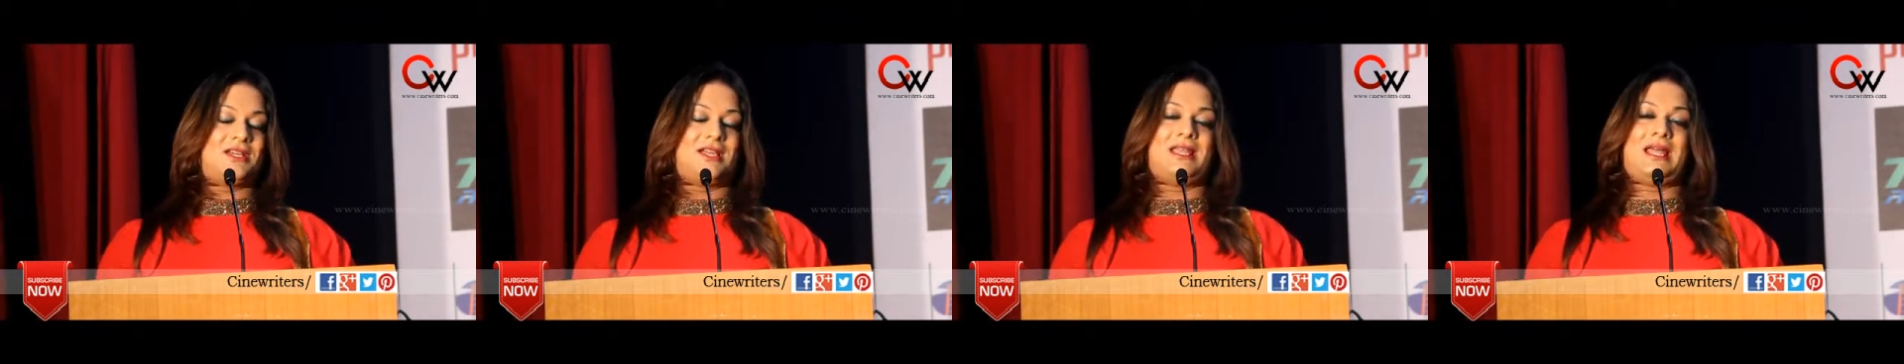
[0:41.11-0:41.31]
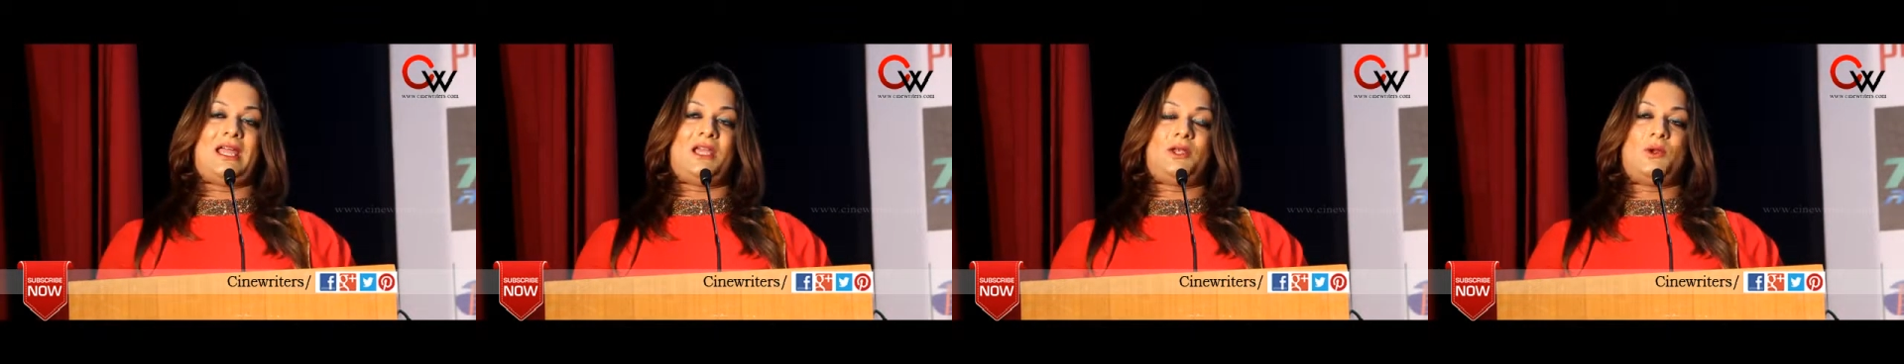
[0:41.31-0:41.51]

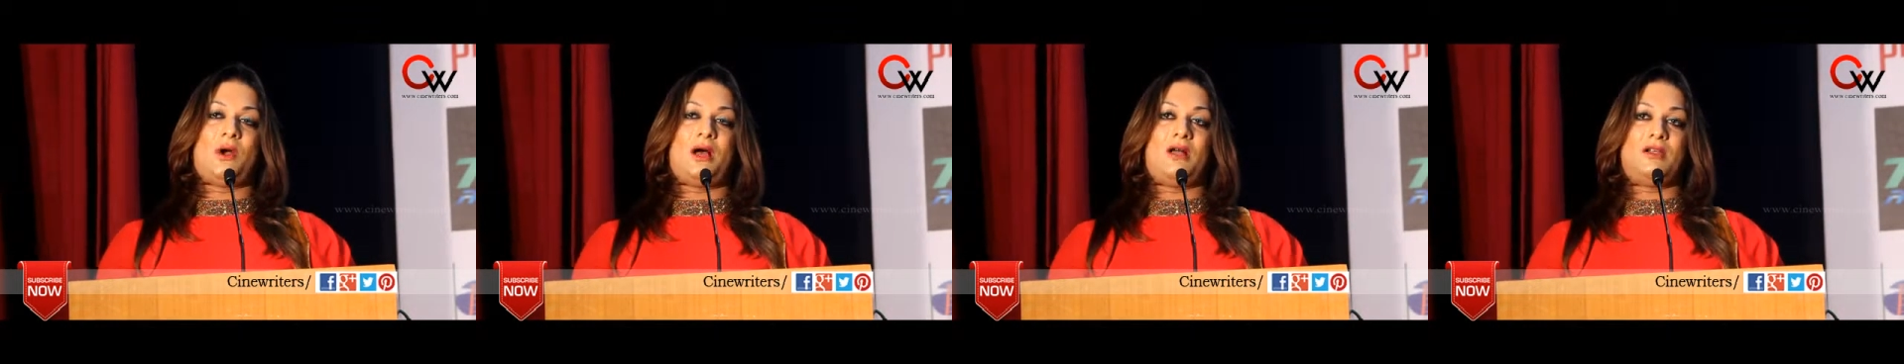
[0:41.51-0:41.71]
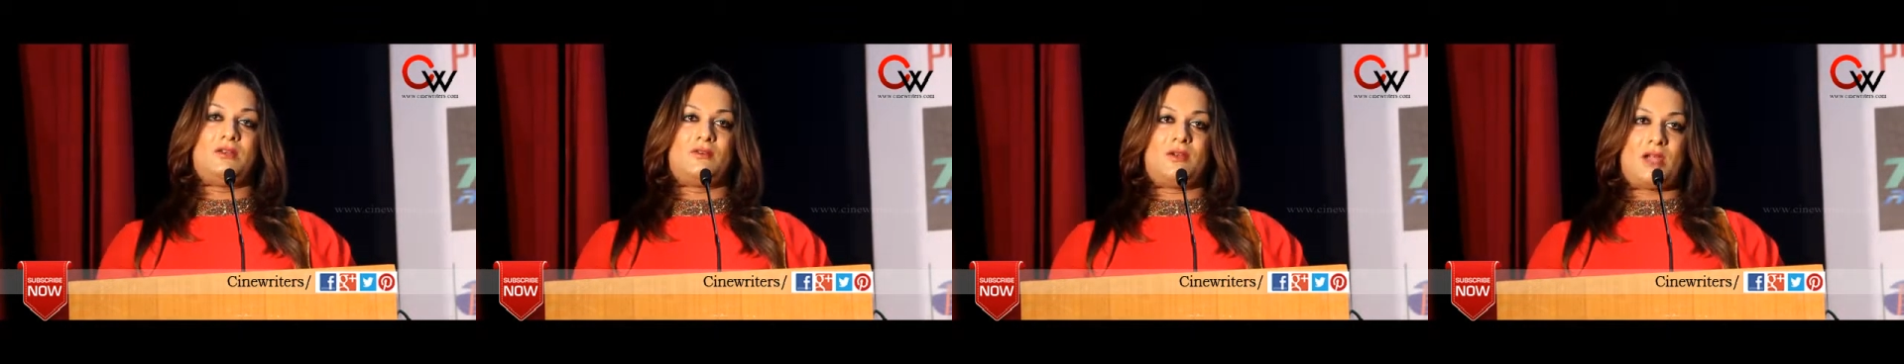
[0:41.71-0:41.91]
I'd like to
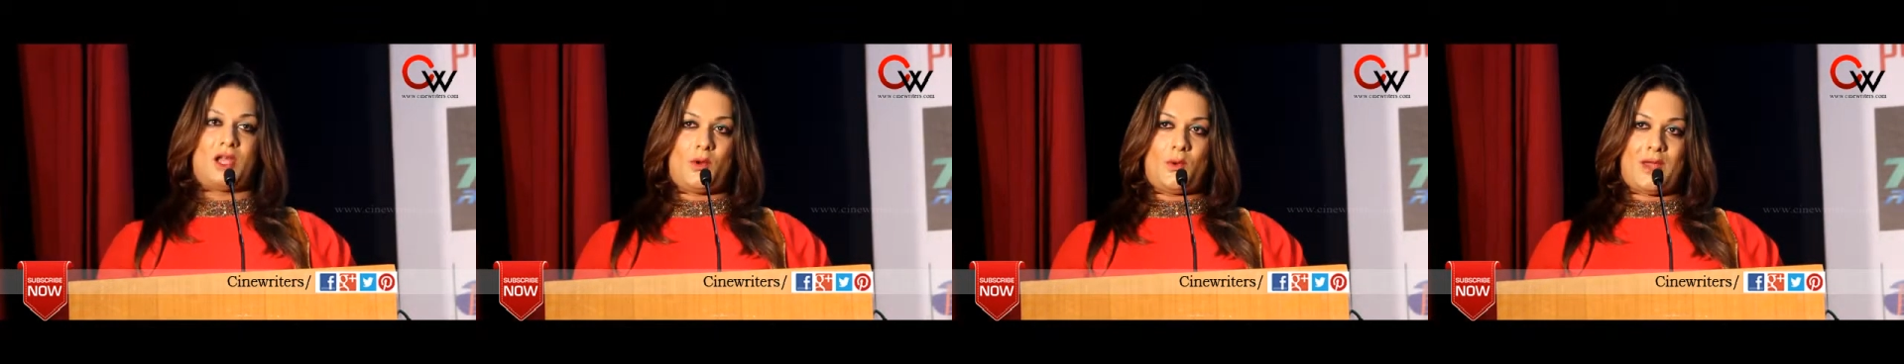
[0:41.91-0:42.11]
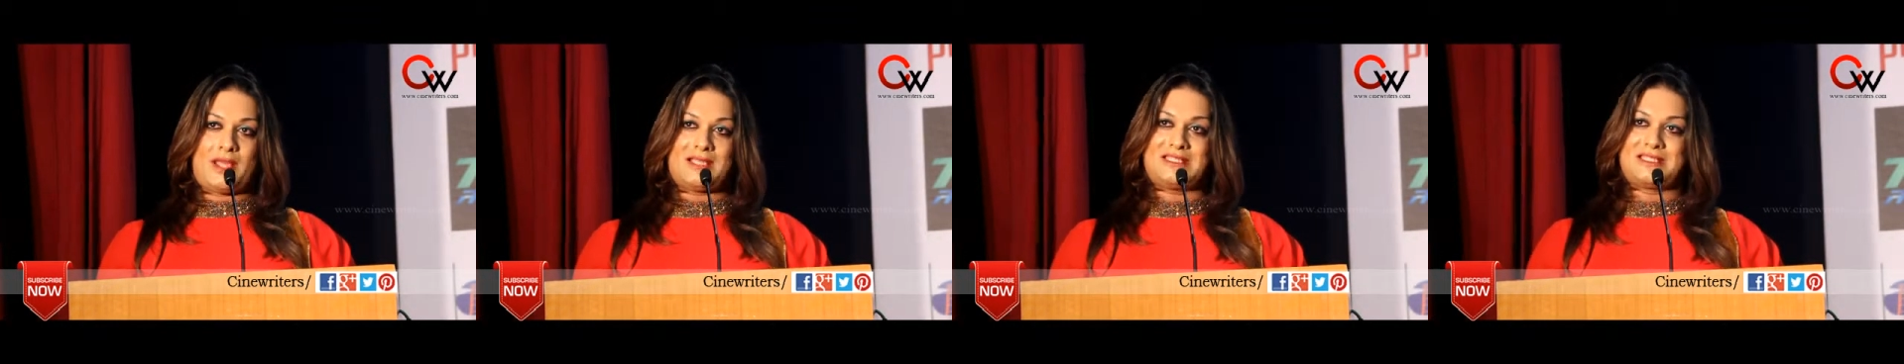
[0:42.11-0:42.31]

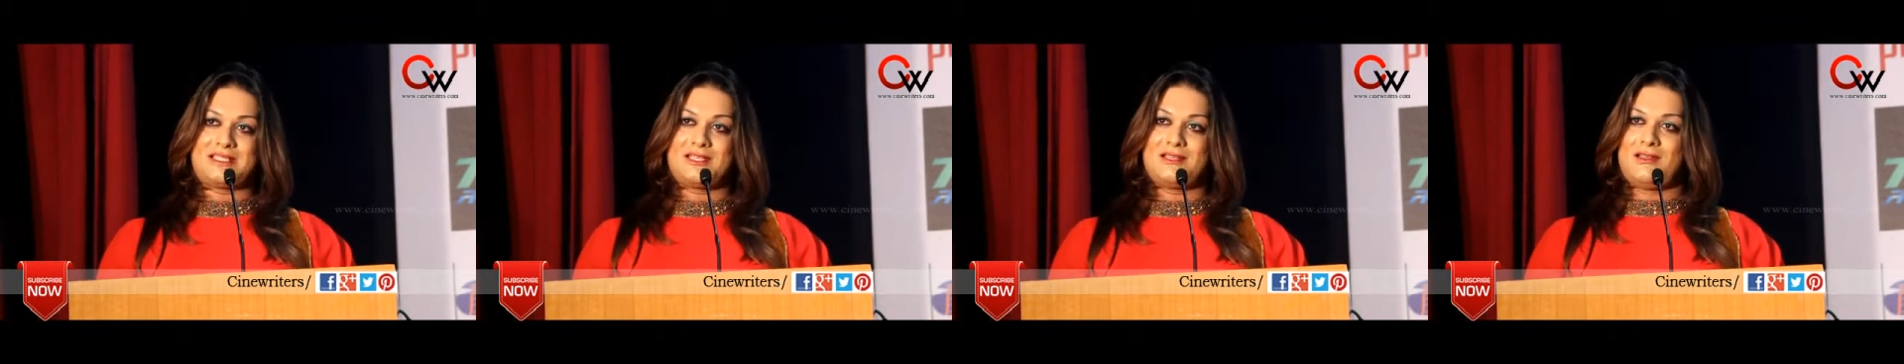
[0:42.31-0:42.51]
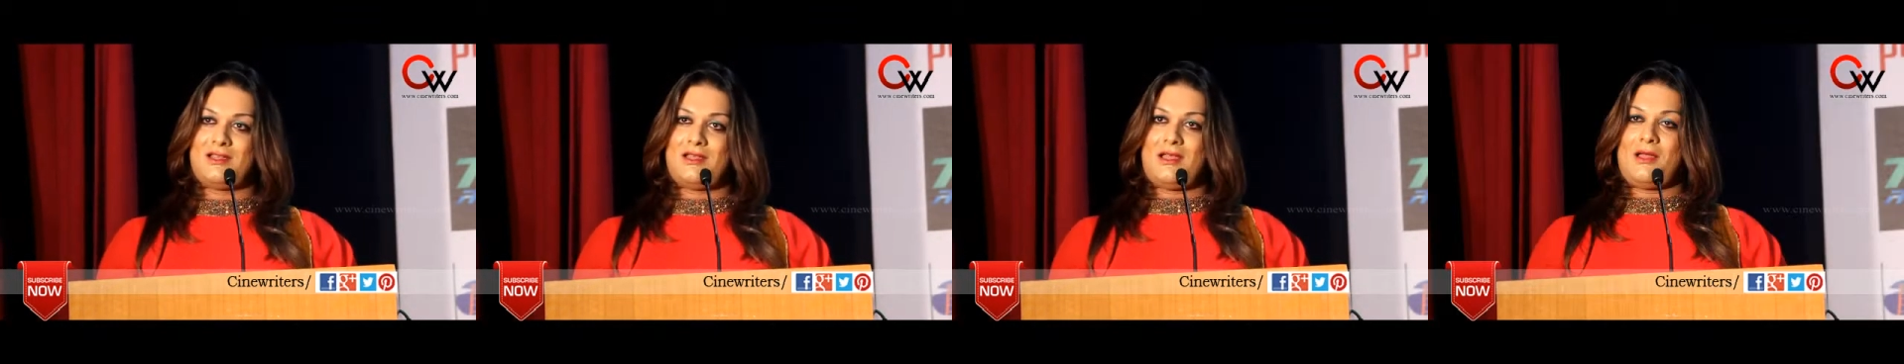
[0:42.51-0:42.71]

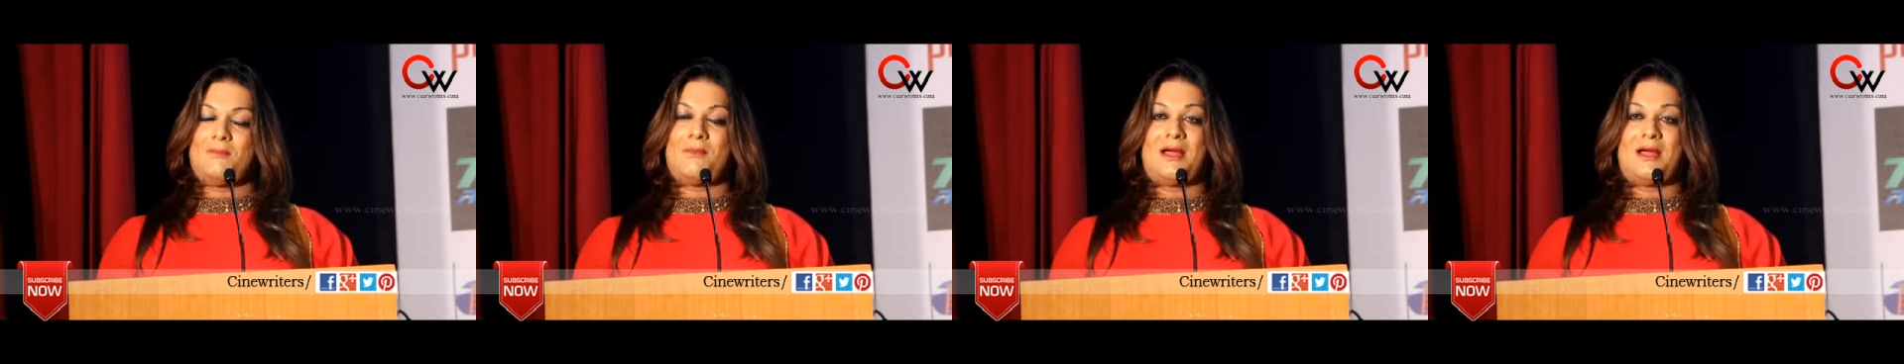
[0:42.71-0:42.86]
request